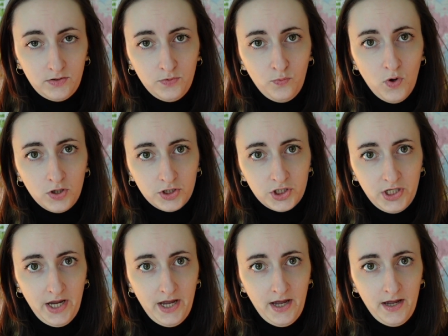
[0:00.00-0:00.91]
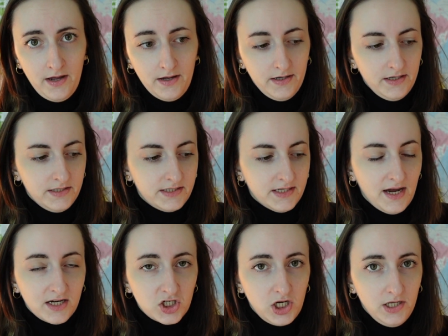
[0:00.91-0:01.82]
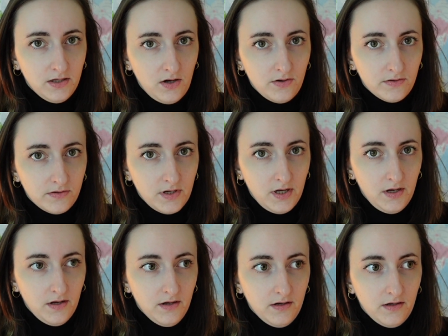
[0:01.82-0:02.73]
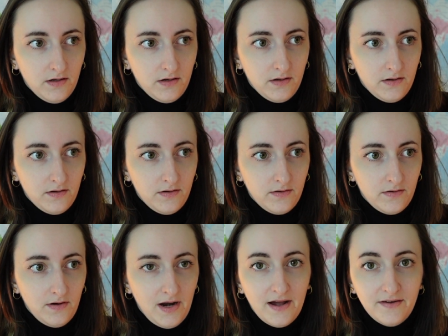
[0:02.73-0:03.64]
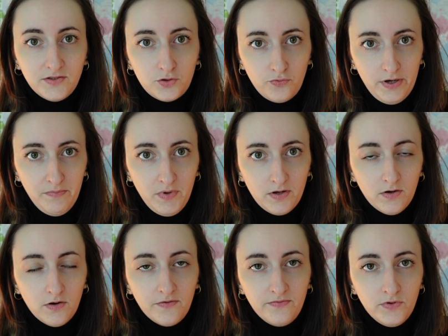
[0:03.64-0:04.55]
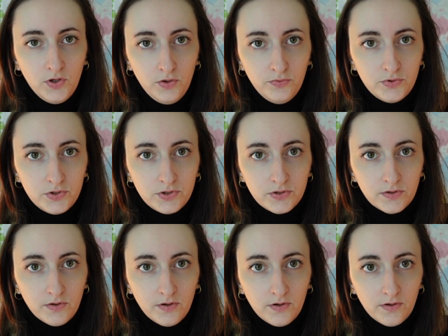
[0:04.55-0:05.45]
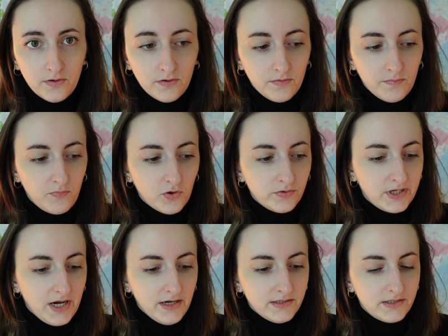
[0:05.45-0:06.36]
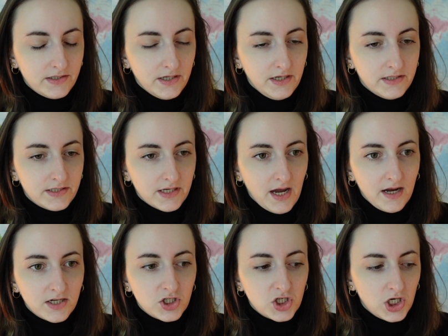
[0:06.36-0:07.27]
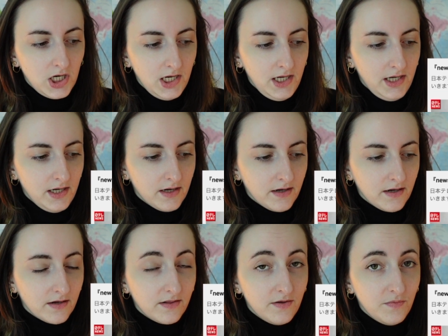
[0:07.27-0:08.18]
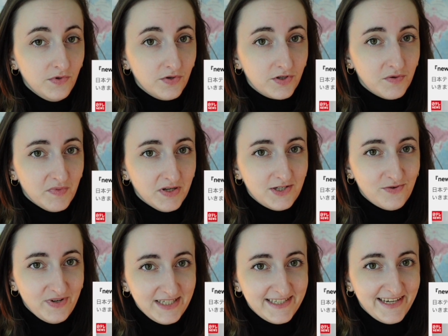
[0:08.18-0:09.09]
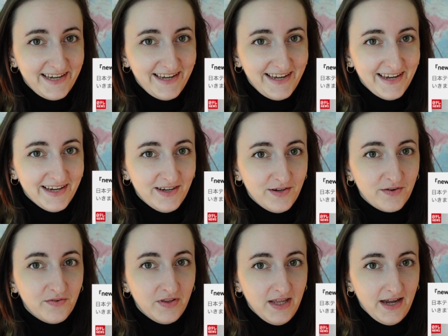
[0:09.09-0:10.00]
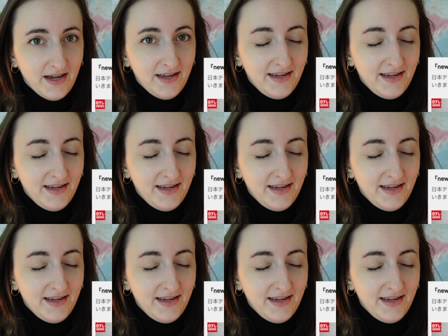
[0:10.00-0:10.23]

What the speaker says: to watch there is actually not live stream of news broadcast, it's actually the documentaries over there.